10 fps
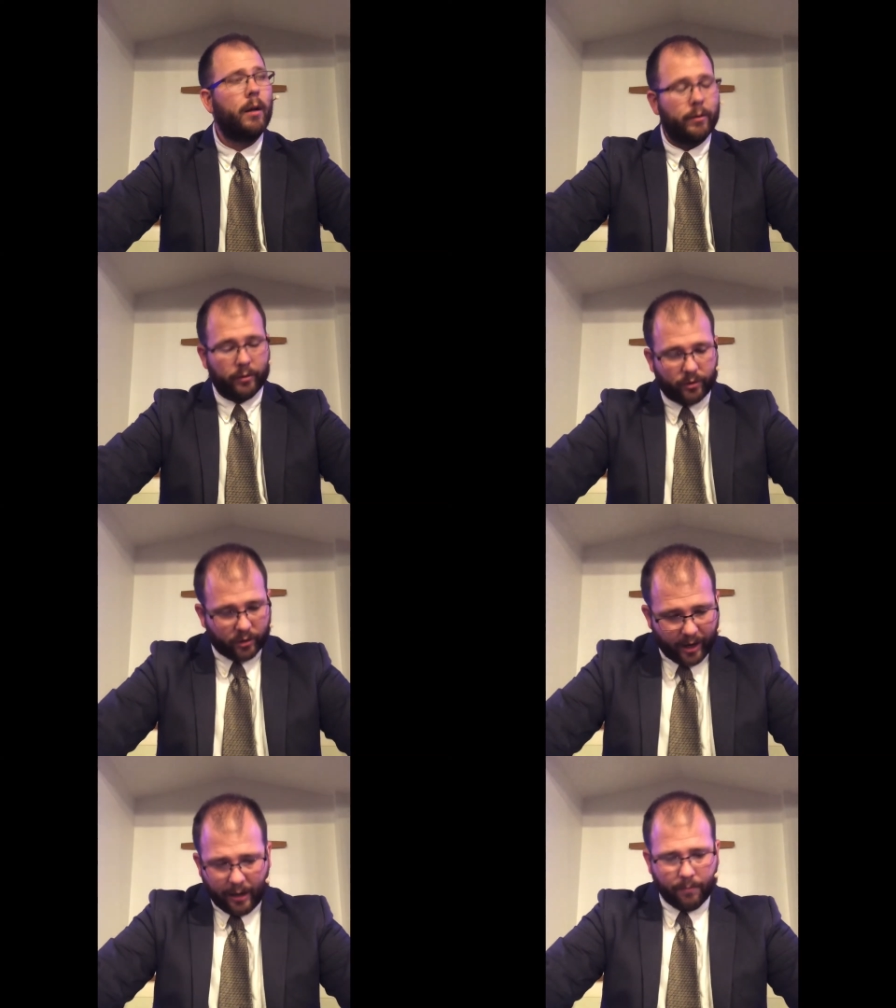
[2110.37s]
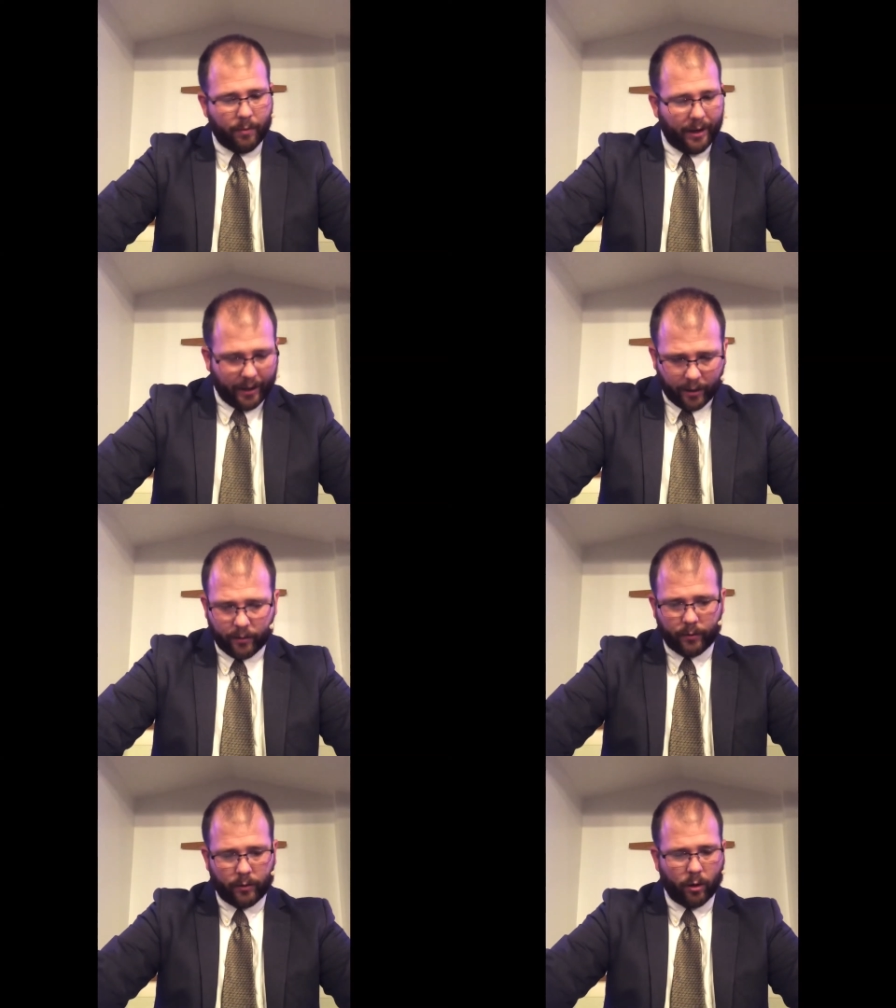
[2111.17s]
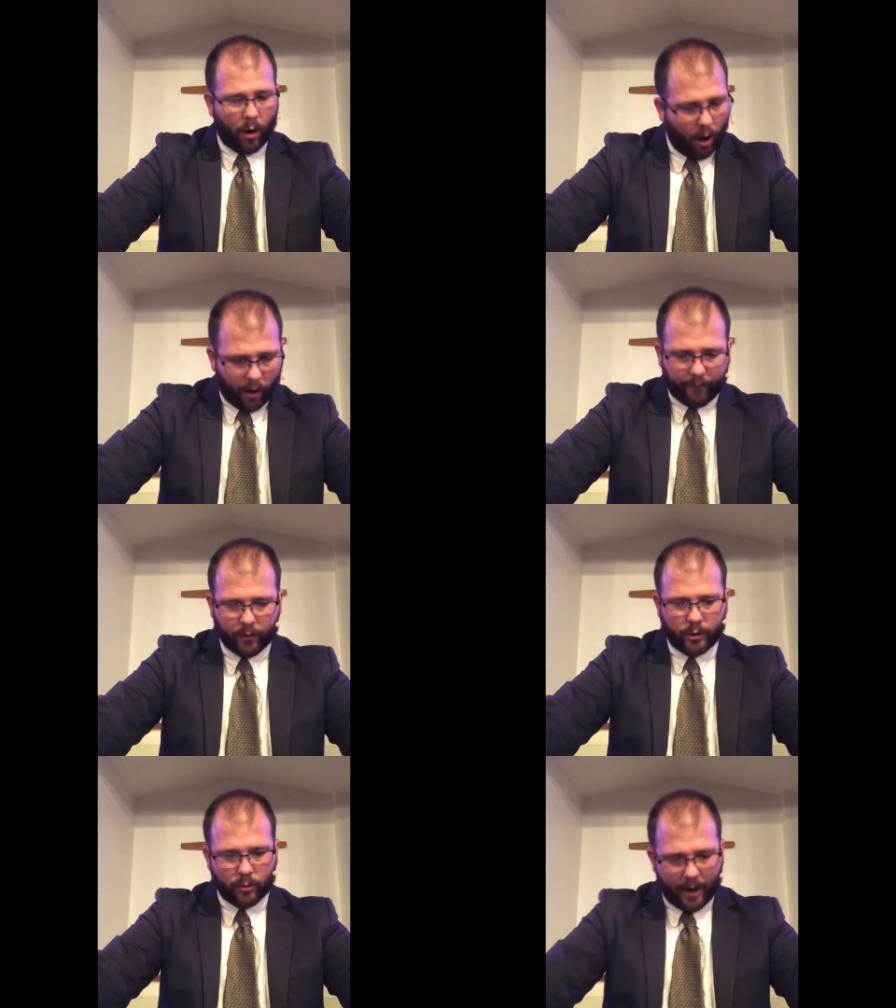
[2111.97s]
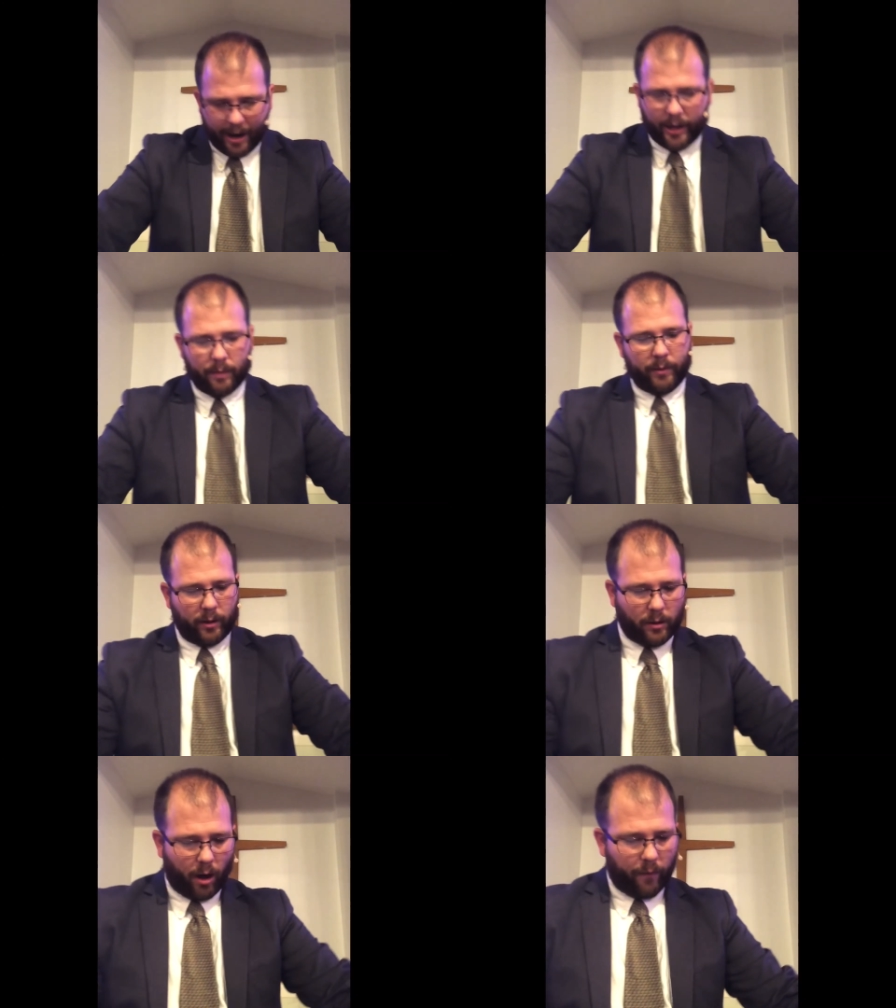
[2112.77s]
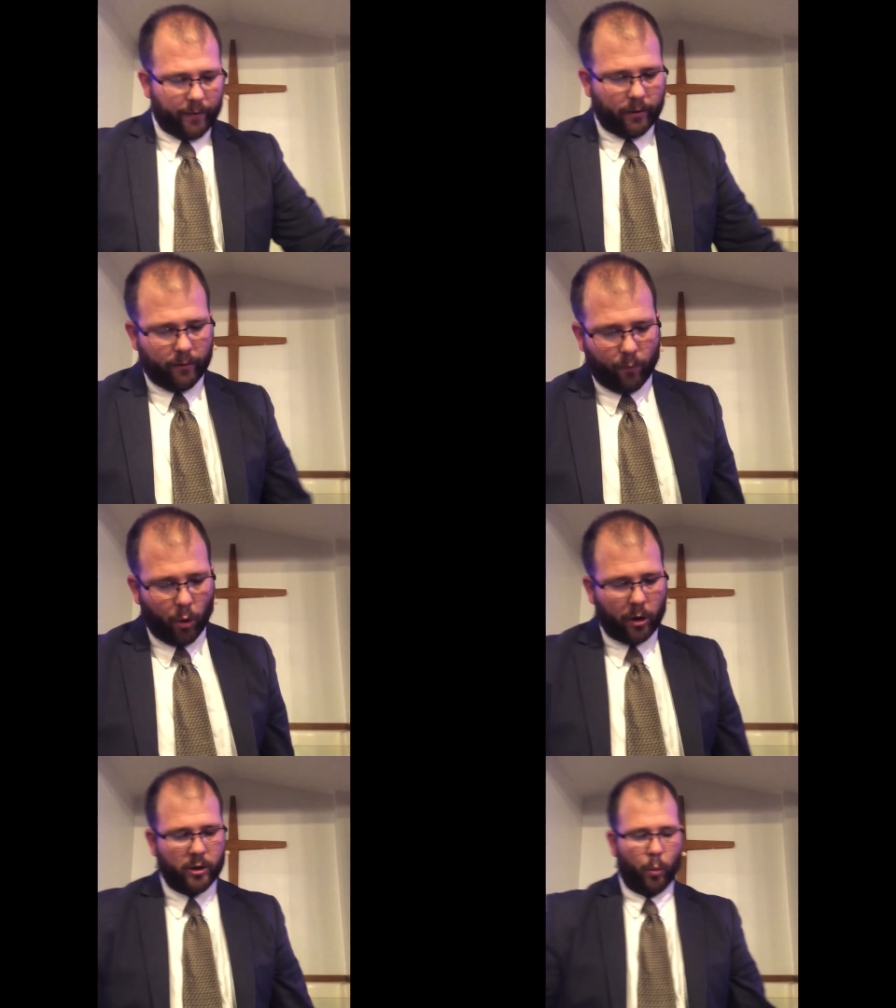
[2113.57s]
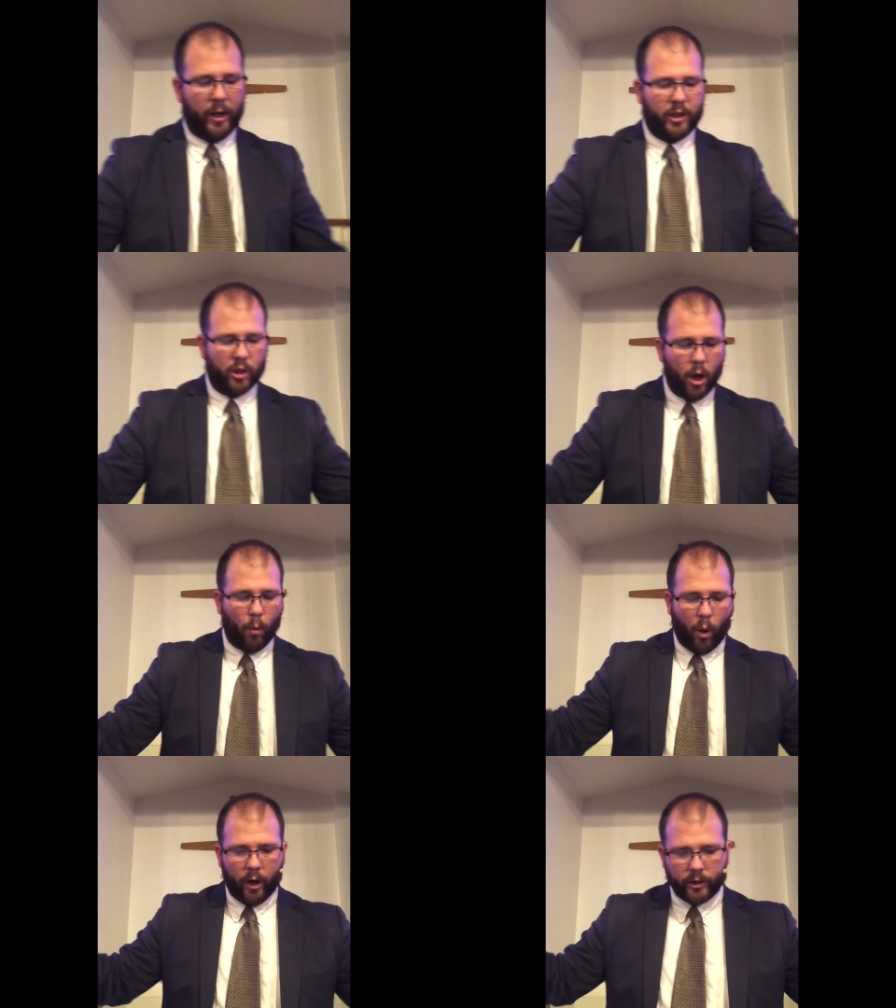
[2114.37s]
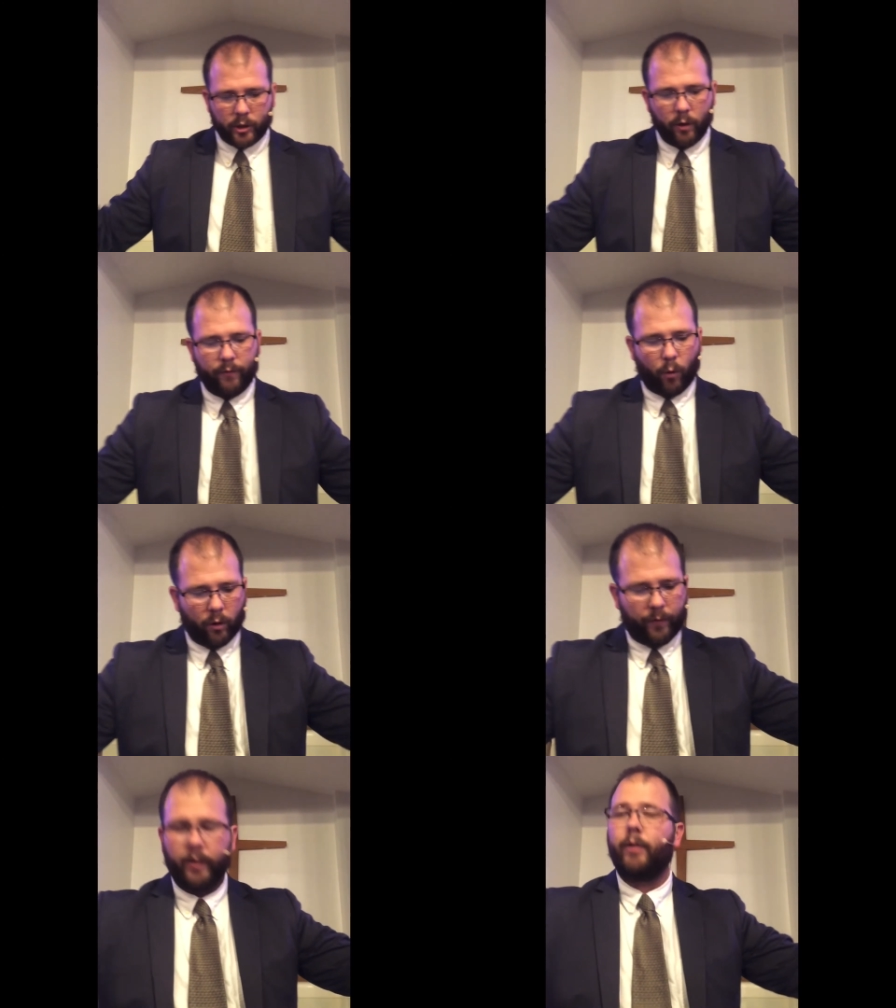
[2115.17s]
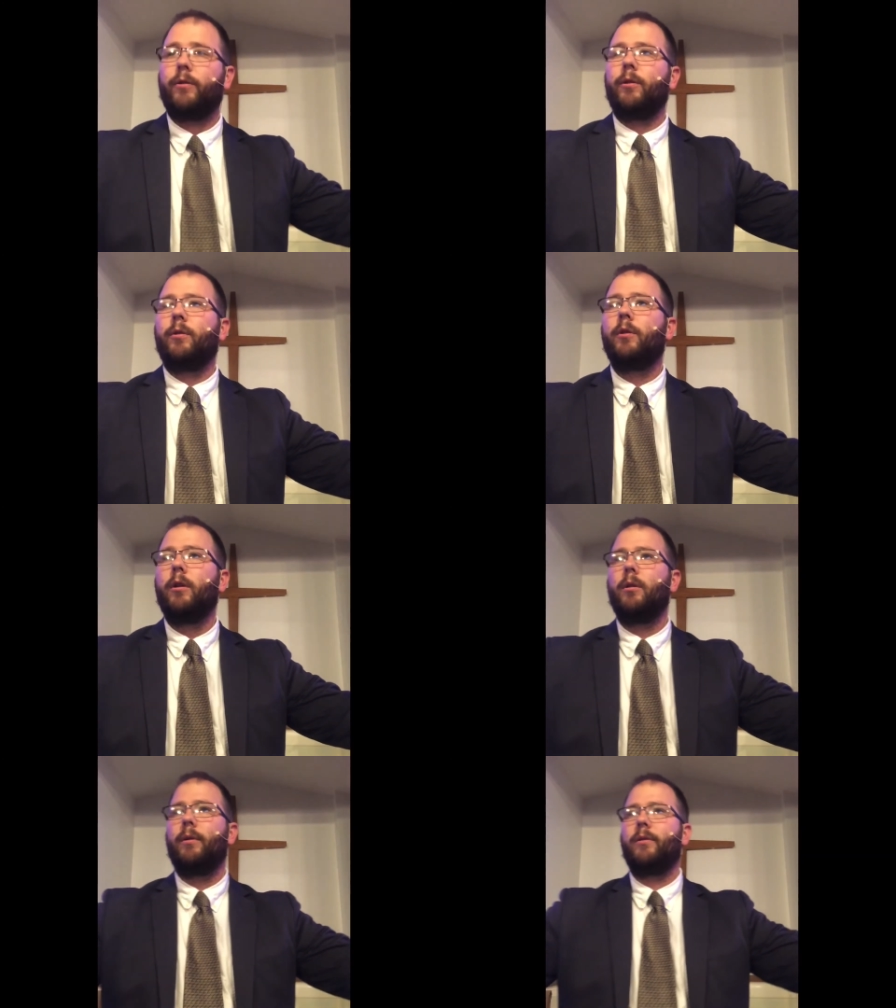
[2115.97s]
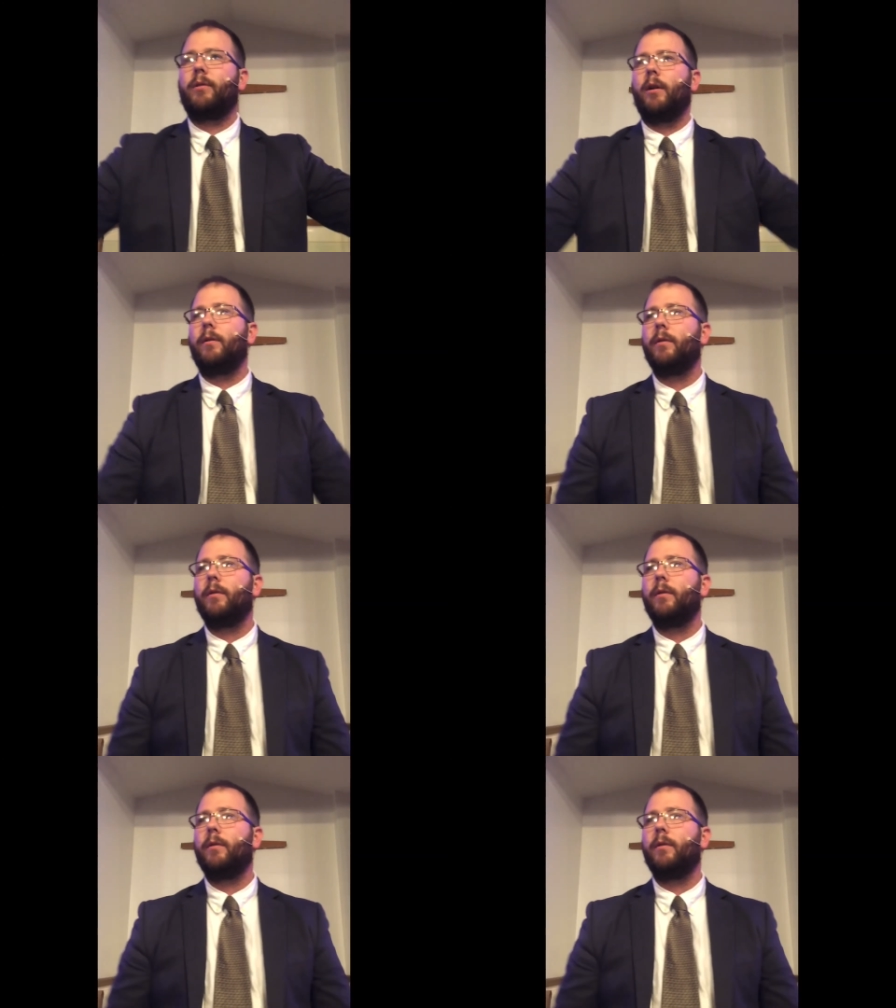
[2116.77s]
The same end offered to Adam in the covenant of works, which was forfeited due to his sin.